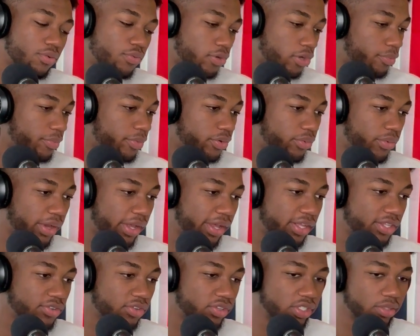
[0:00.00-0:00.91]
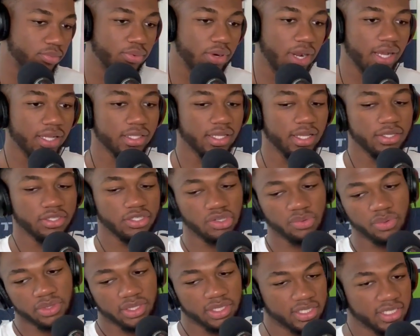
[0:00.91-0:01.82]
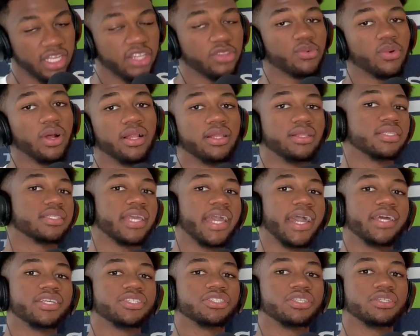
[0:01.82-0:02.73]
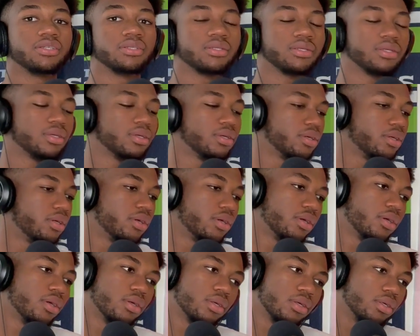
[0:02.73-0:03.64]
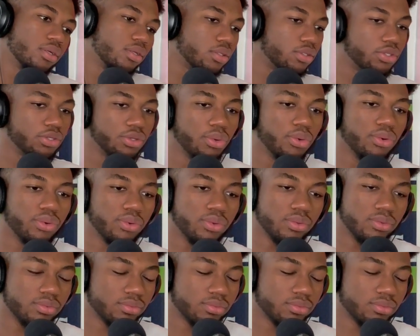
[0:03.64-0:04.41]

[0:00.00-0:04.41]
Roman Reigns versus Brock Lesnar with the Seth Rollins cash in. Dude.